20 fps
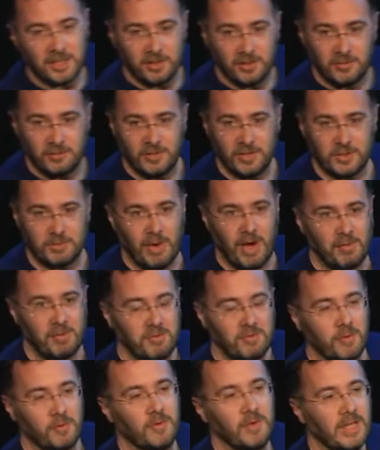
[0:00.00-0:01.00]
which might be
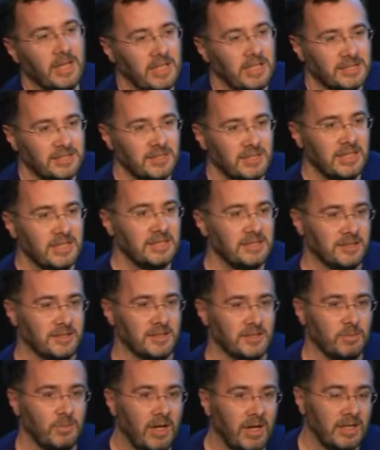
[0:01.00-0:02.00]
for various
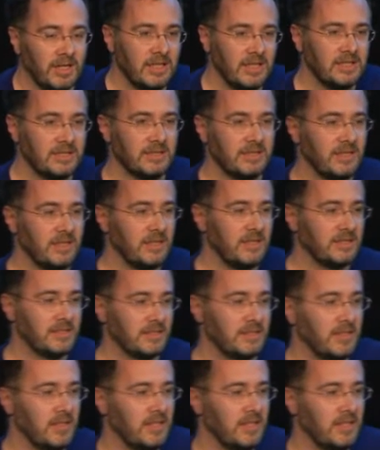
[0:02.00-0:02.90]
reasons. One reason is